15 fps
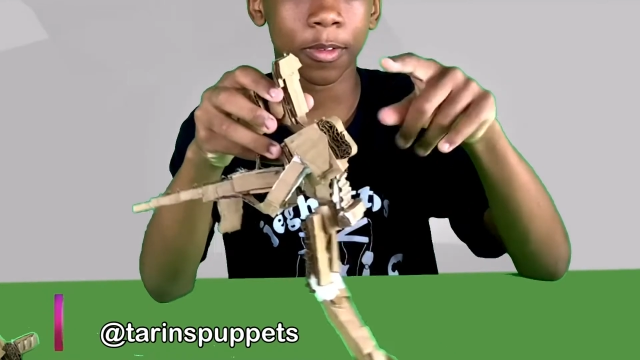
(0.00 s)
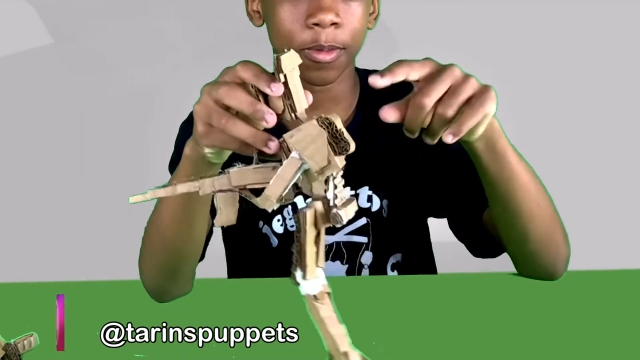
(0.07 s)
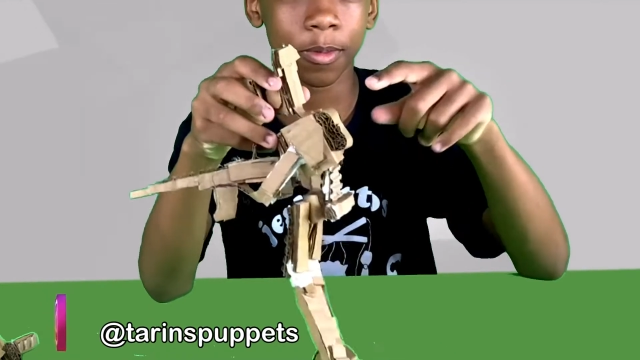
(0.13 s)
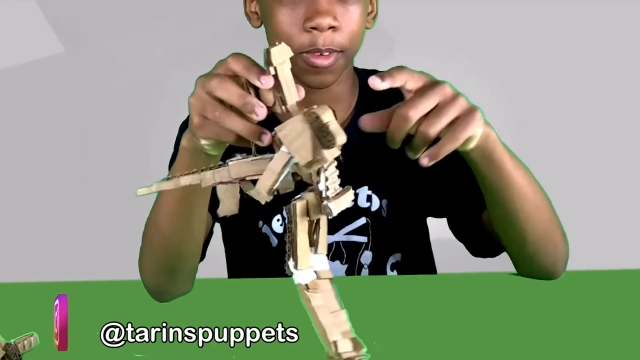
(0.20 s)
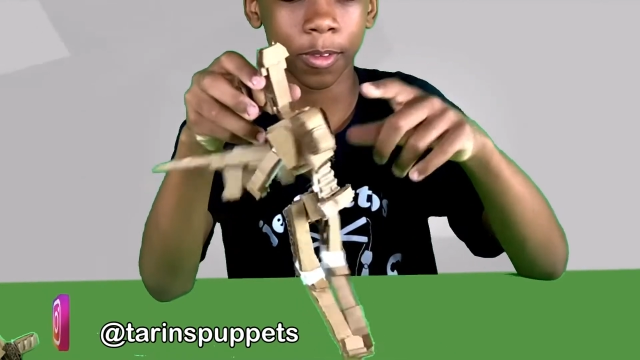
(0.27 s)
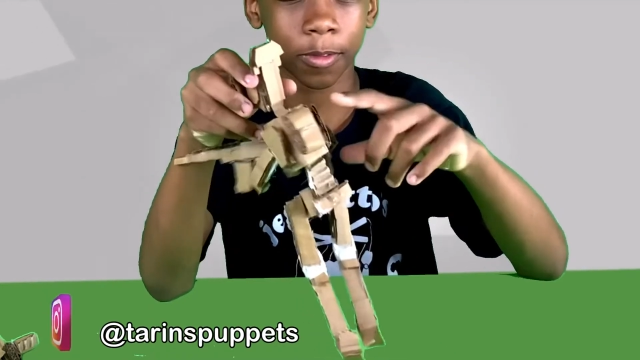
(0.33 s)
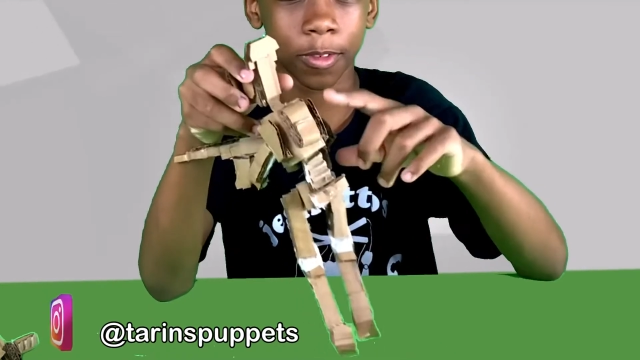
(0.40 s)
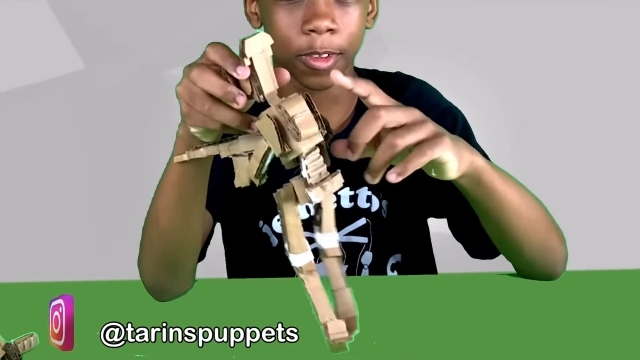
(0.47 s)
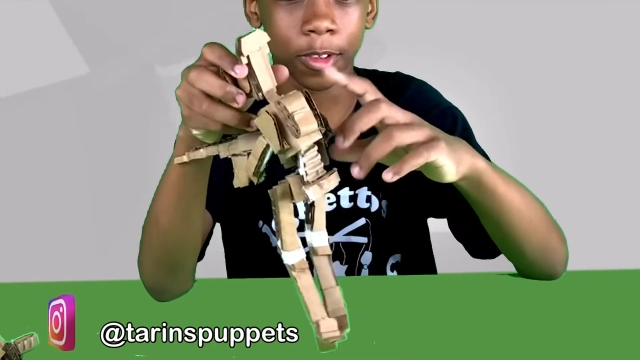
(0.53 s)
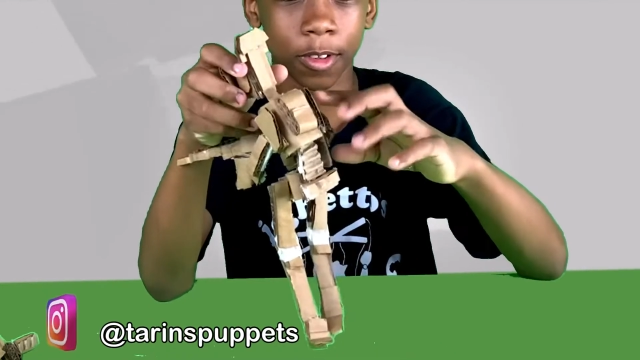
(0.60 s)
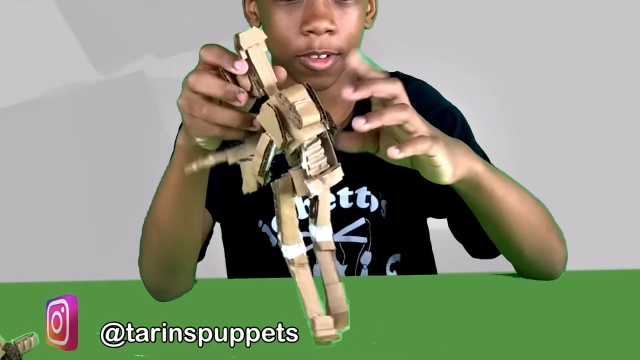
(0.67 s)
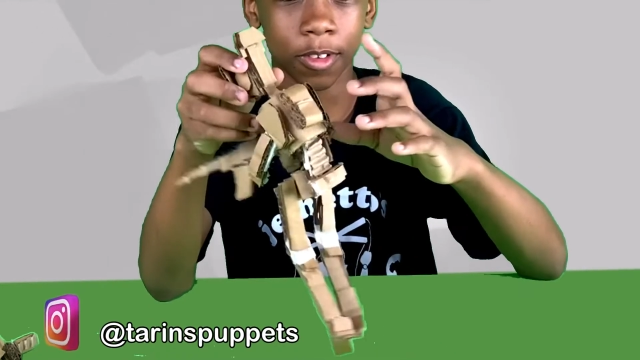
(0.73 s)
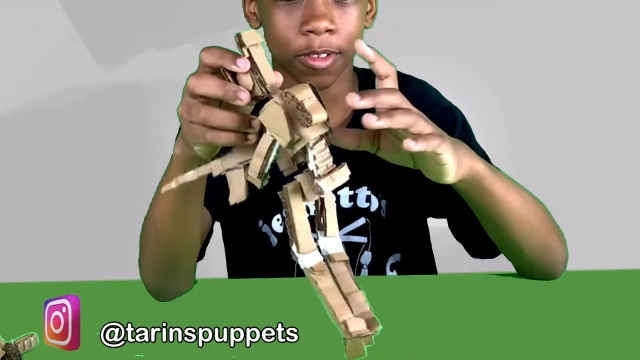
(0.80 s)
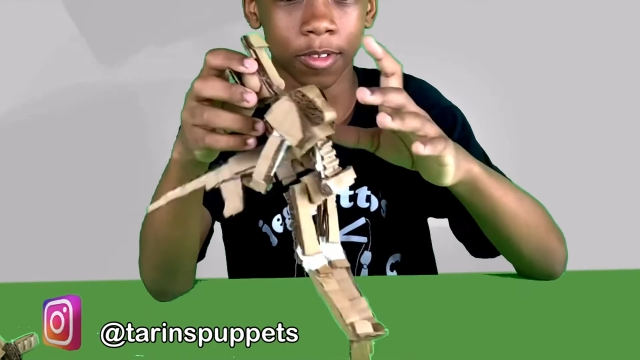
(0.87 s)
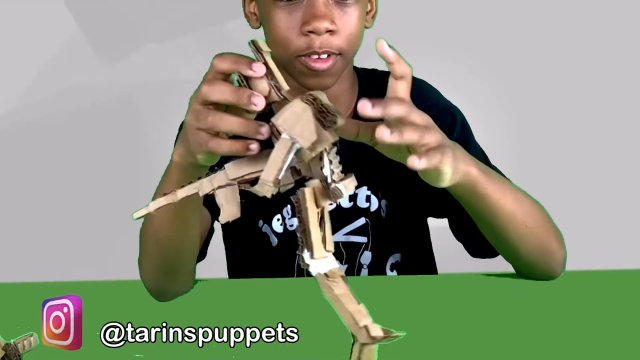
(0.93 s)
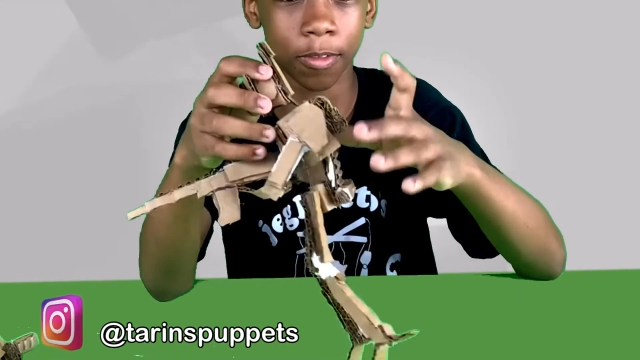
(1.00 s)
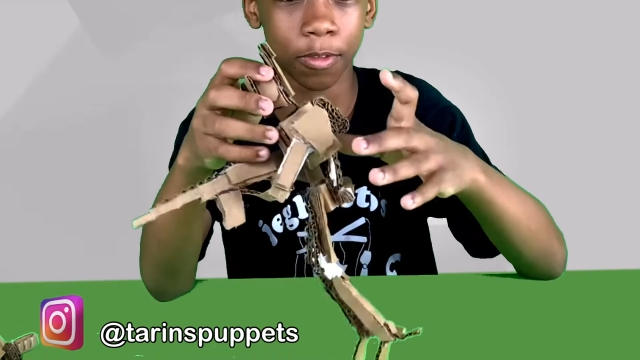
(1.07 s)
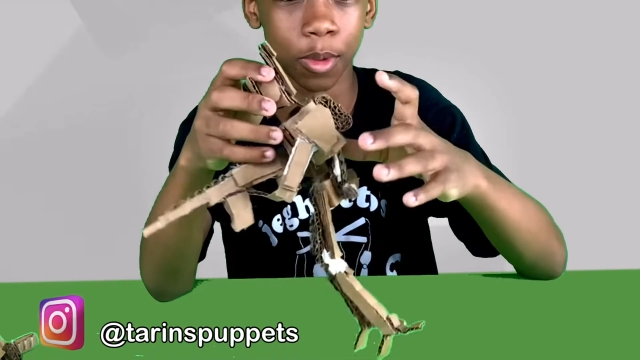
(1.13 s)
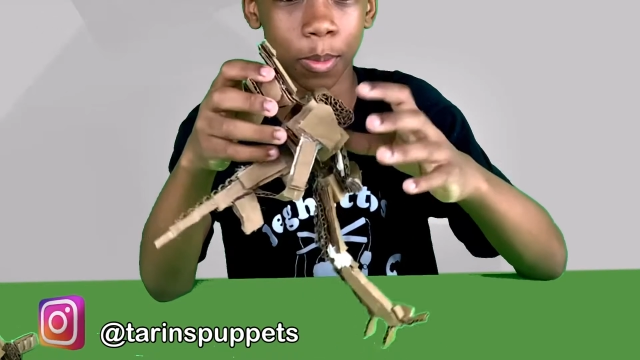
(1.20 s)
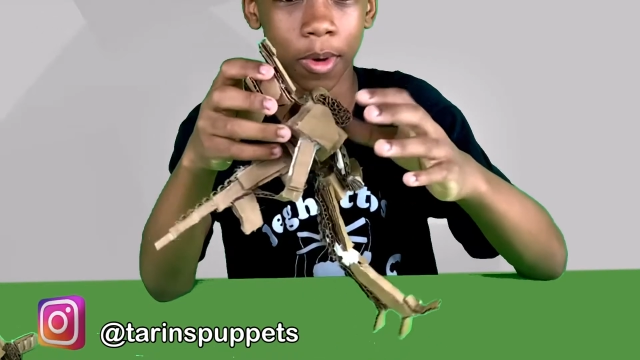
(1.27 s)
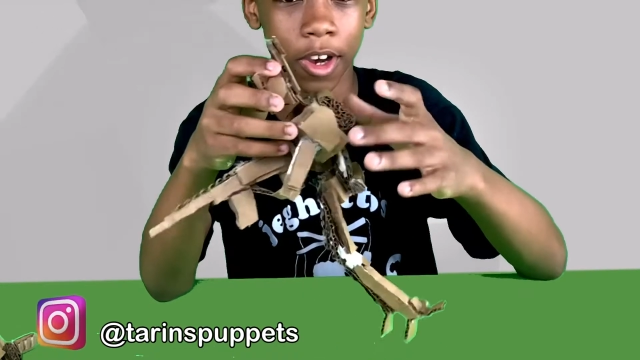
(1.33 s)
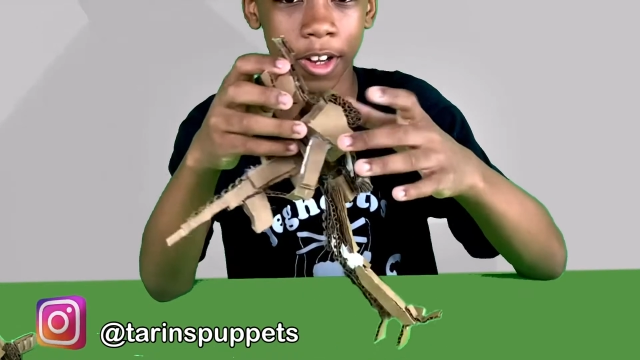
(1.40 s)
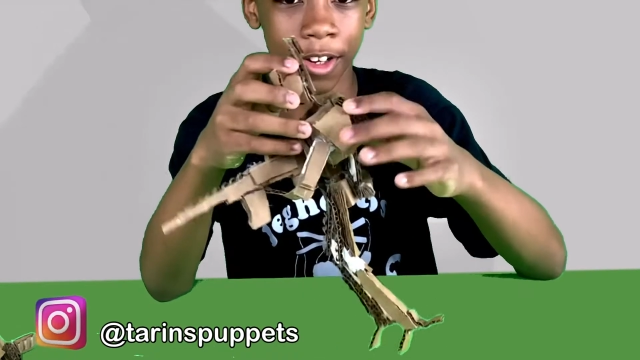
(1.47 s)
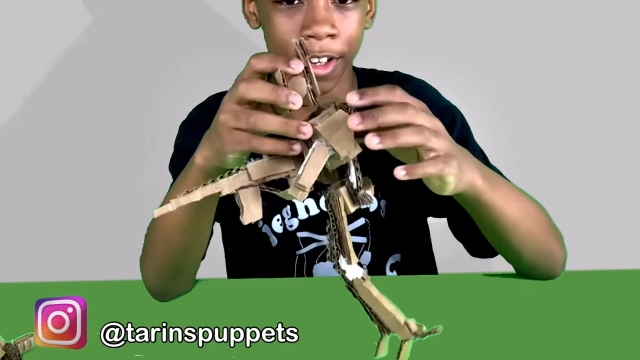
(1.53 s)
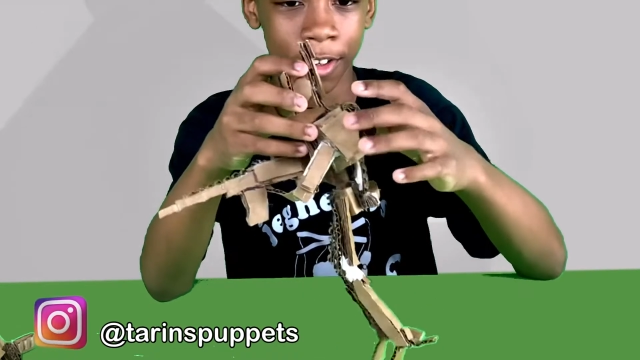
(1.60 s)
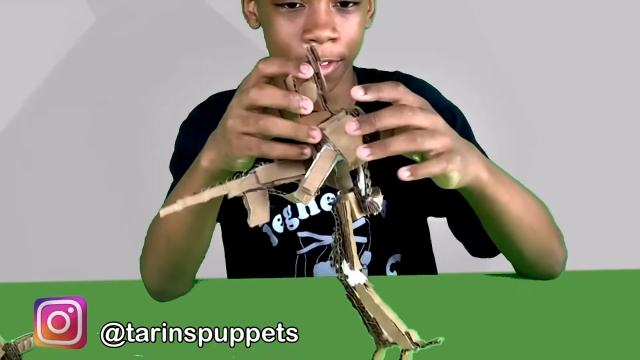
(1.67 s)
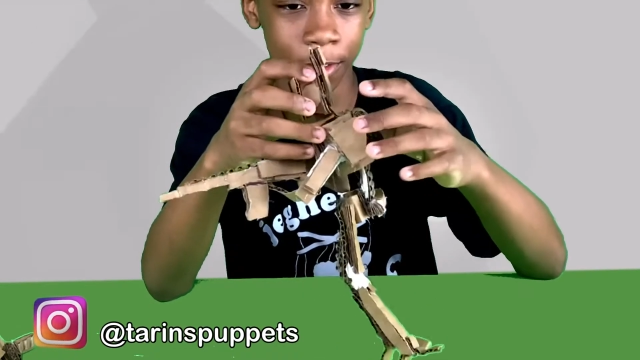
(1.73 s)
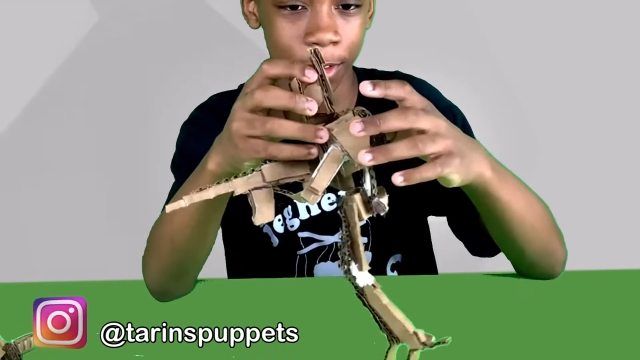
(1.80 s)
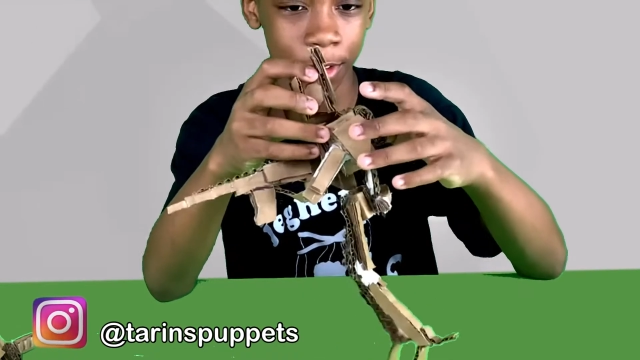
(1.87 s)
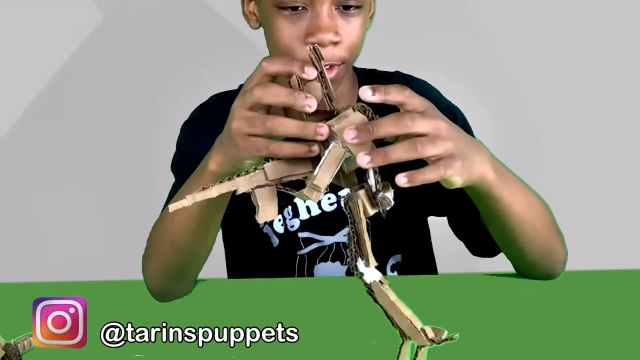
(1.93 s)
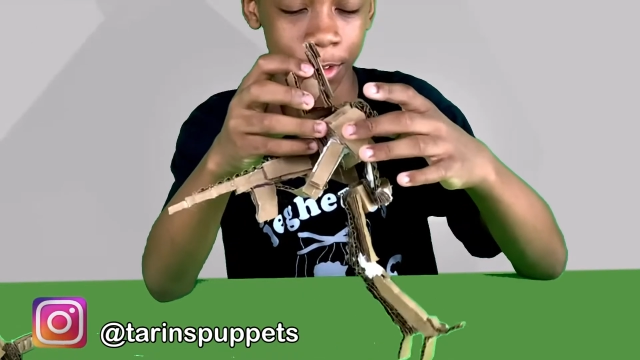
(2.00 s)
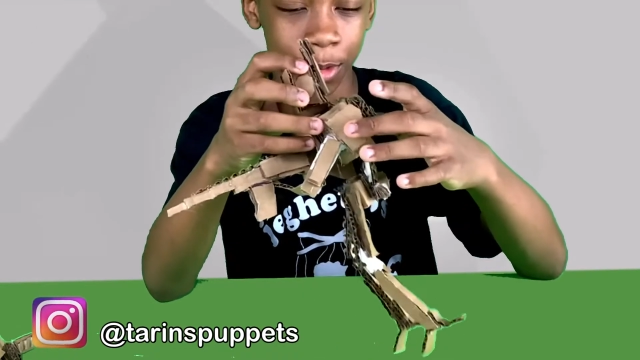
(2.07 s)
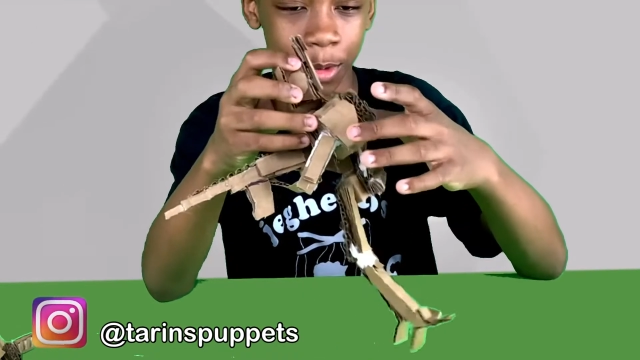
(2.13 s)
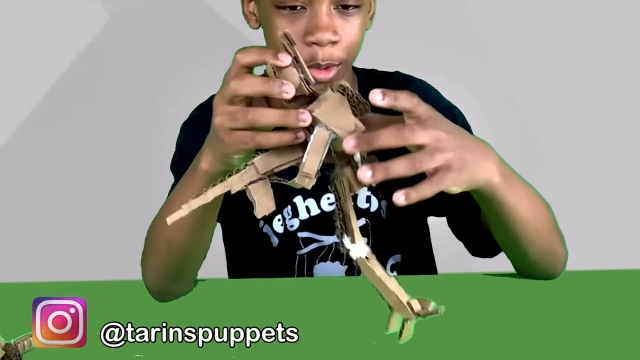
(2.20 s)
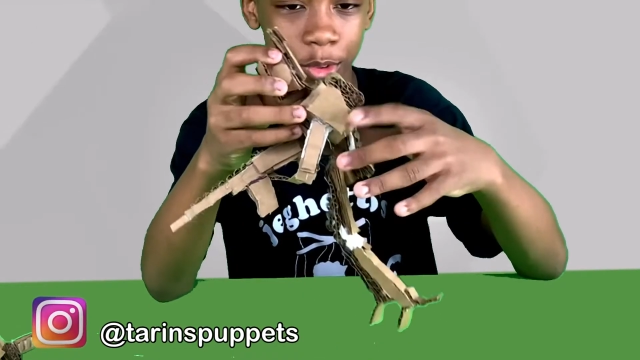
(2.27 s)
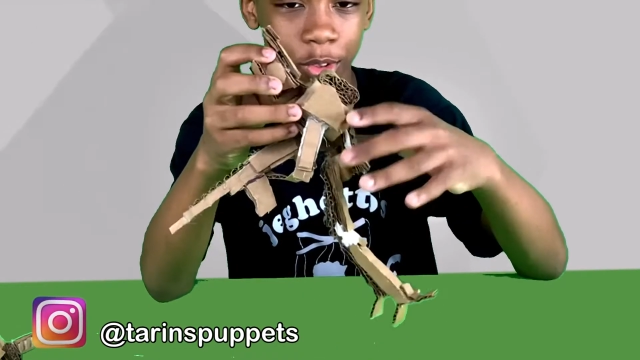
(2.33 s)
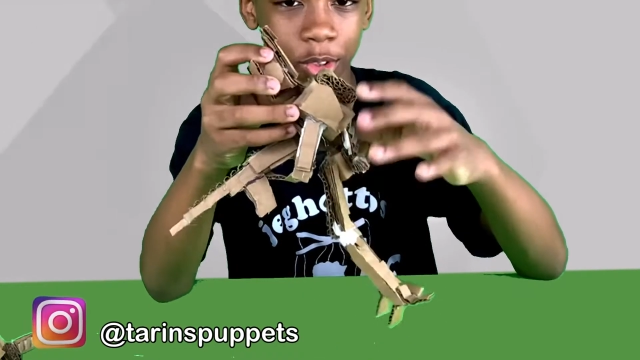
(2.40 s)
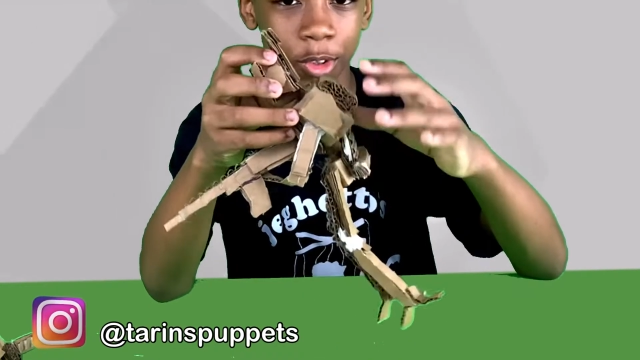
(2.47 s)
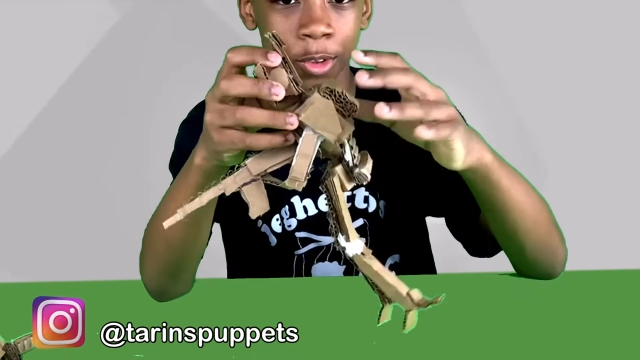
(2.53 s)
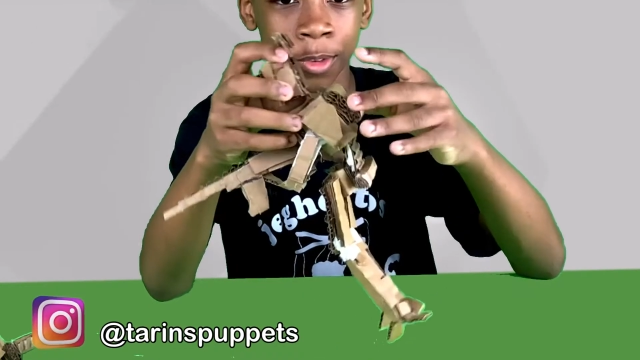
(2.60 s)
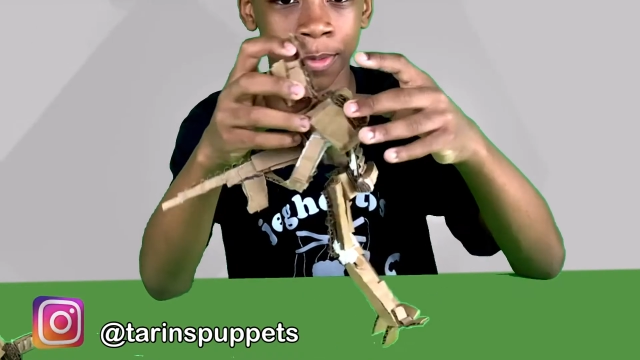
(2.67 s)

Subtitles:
of the body for the torso,